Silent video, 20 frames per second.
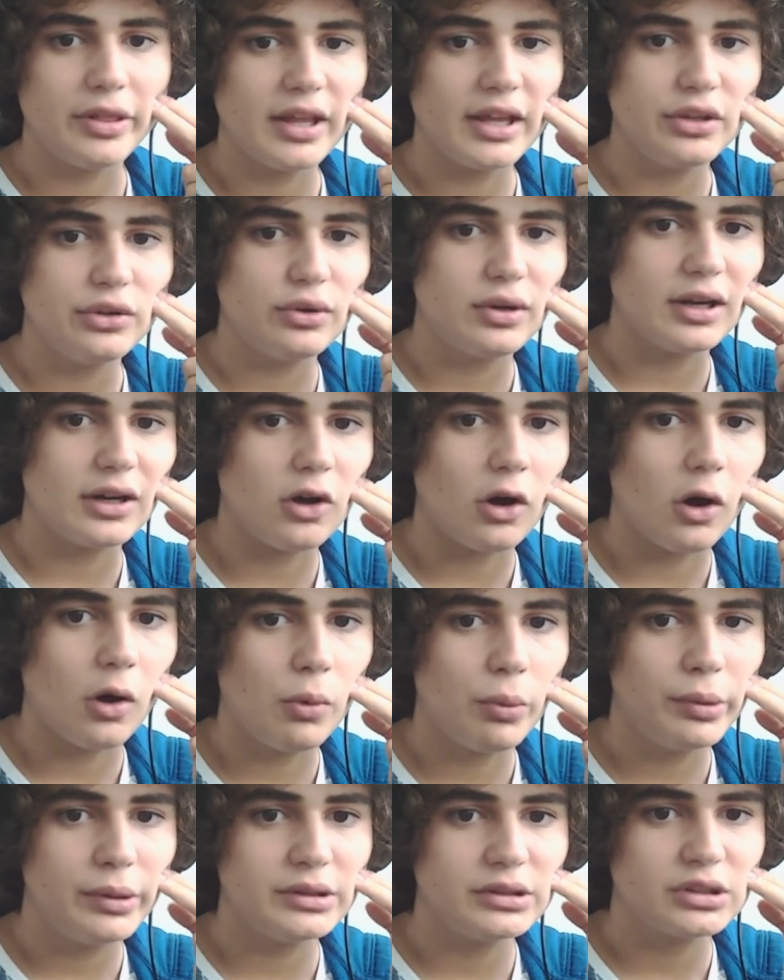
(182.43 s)
that you can
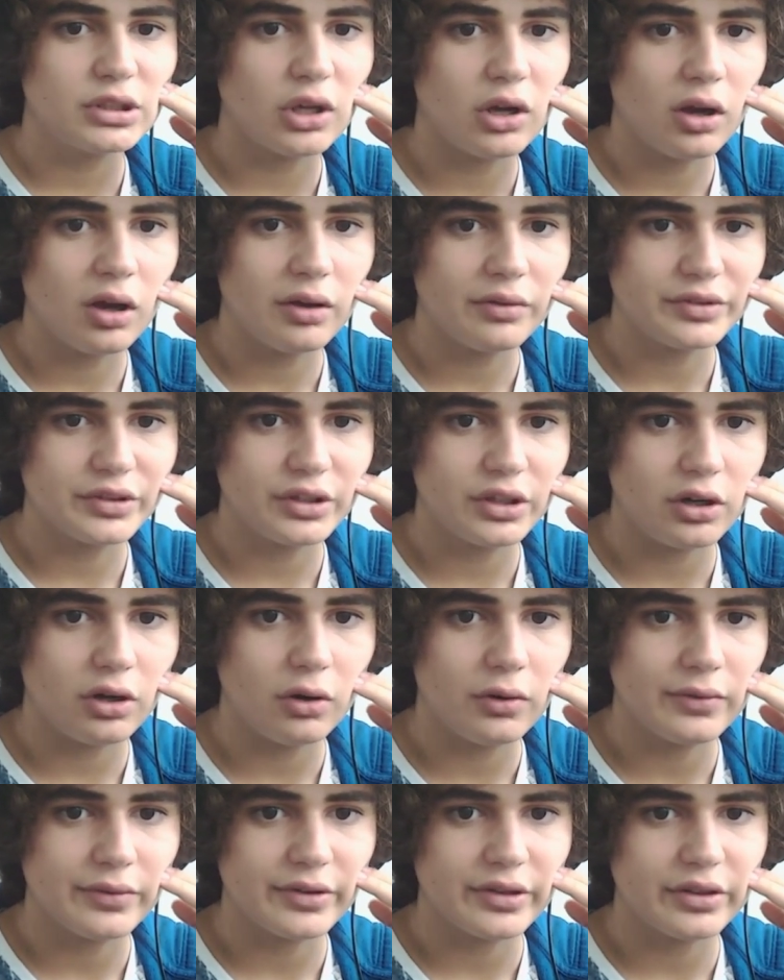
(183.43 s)
always hover
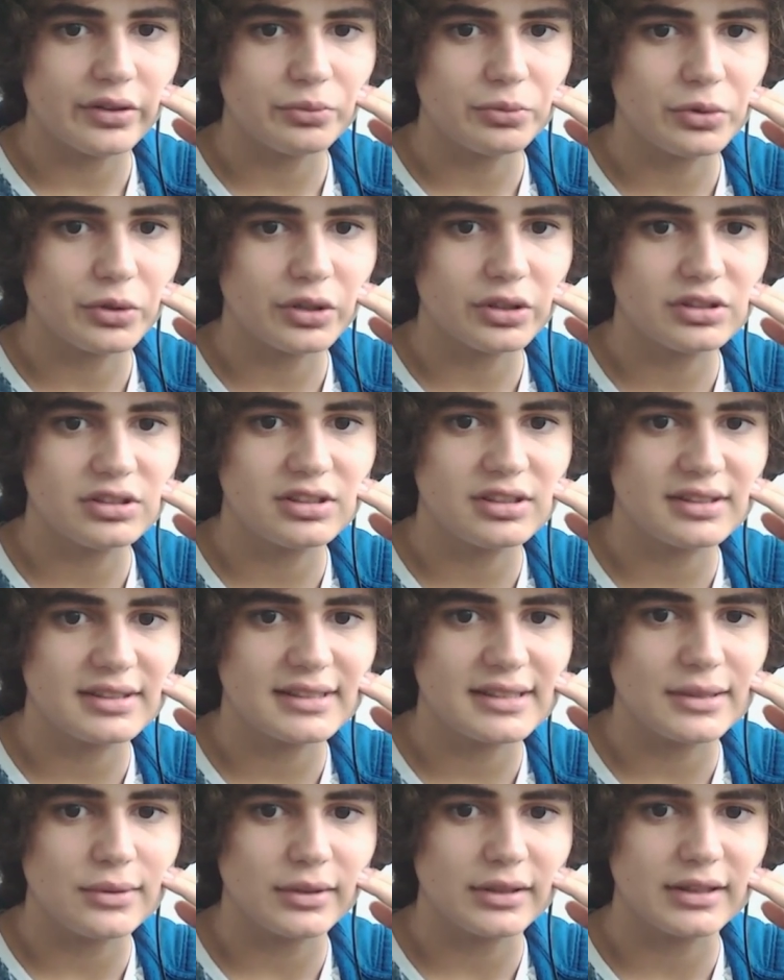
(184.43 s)
over the words to
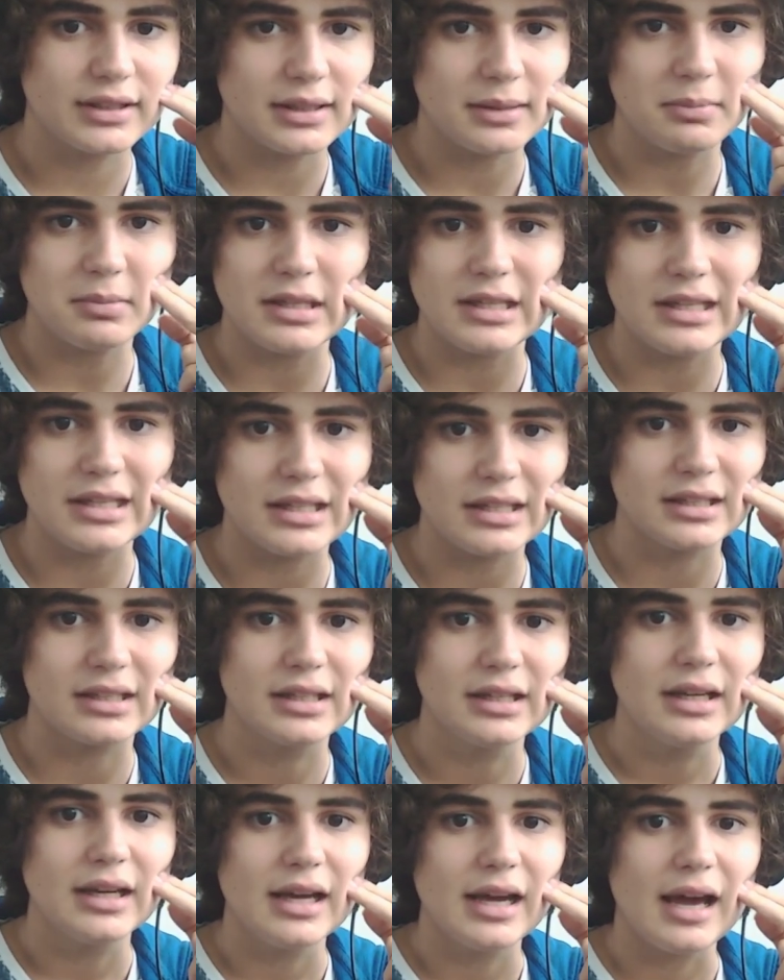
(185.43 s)
see what they mean.
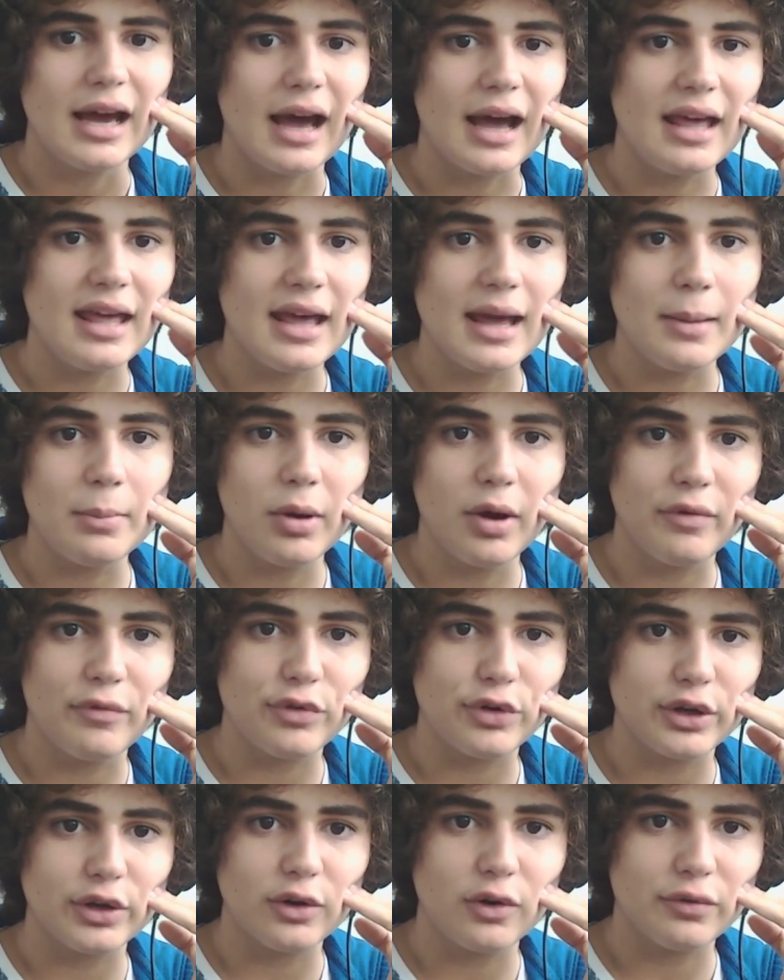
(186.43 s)
I am
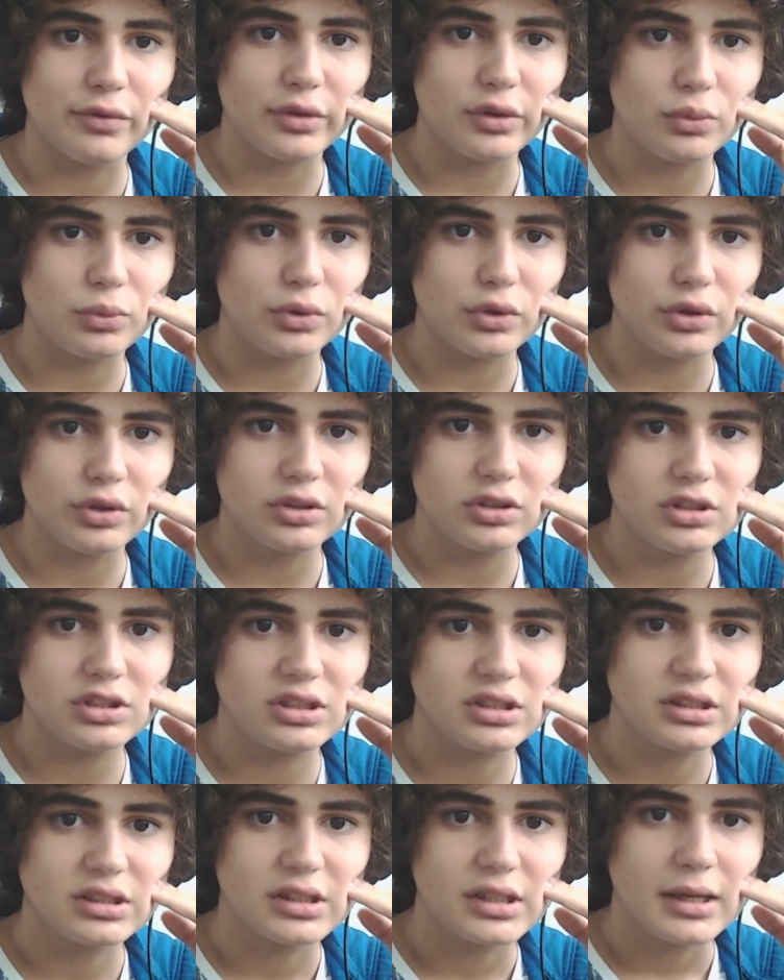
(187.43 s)
hovering over the
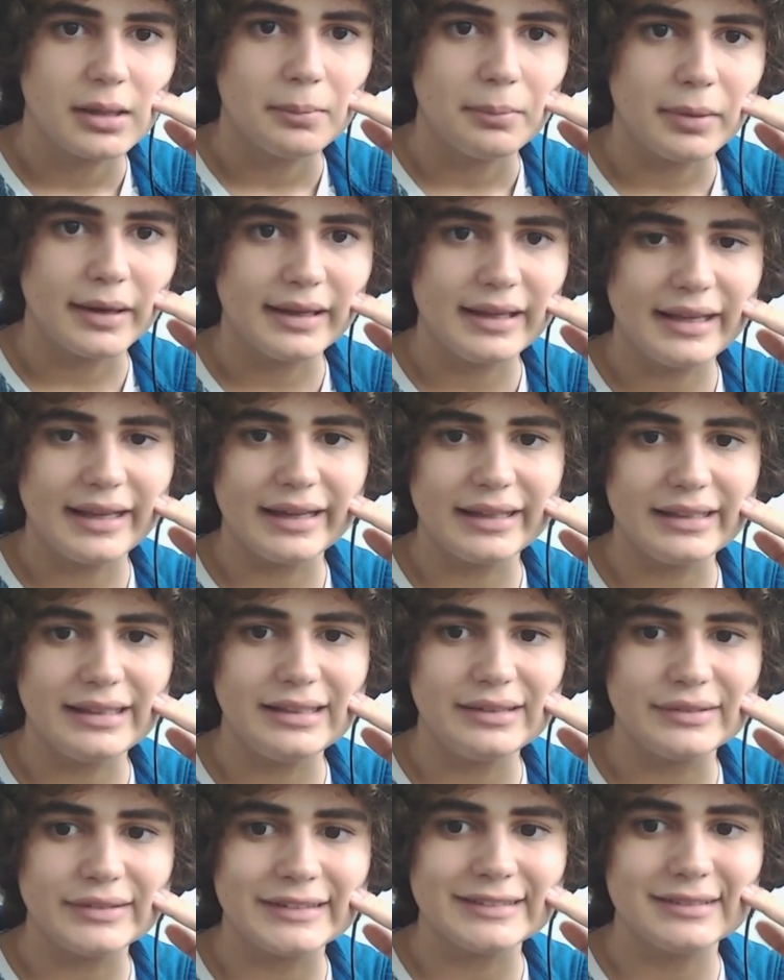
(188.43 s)
words, but I can't
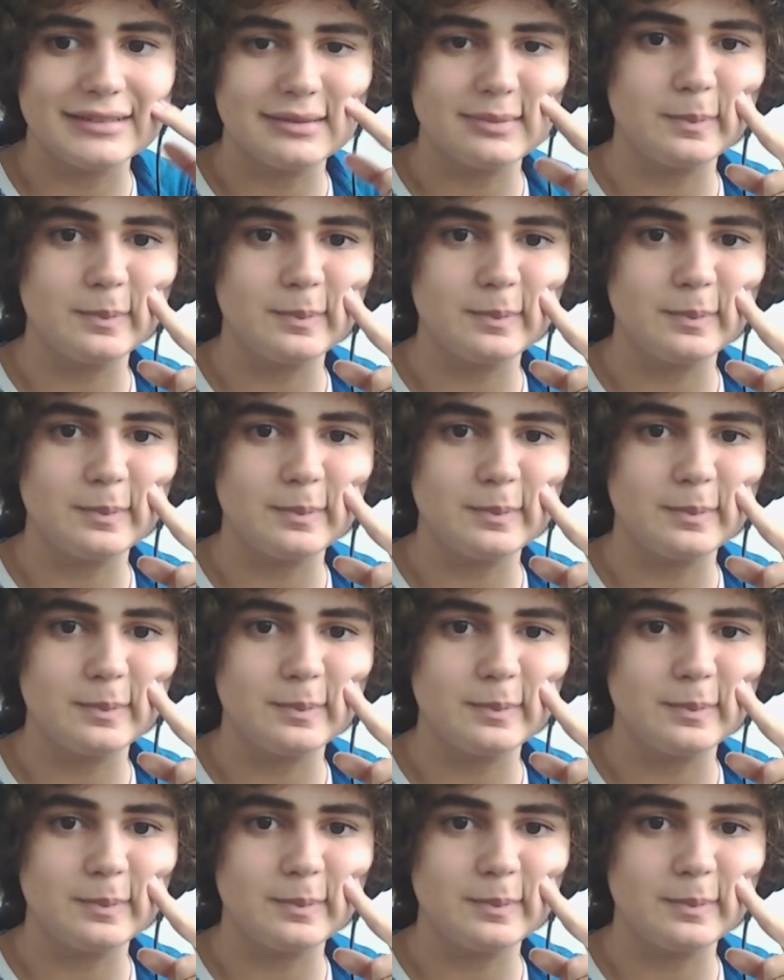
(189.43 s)
even...